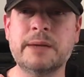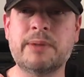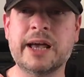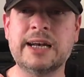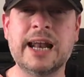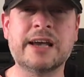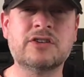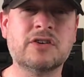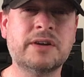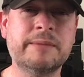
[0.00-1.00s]
played
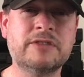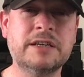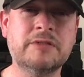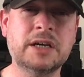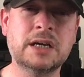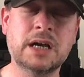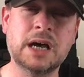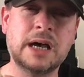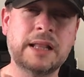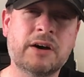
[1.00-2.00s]
Legs on MTV.
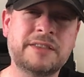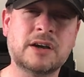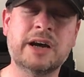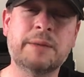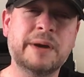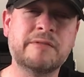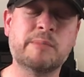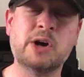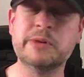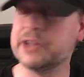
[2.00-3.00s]
I think I had a bit of a
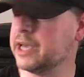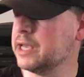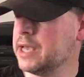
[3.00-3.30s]
moment there.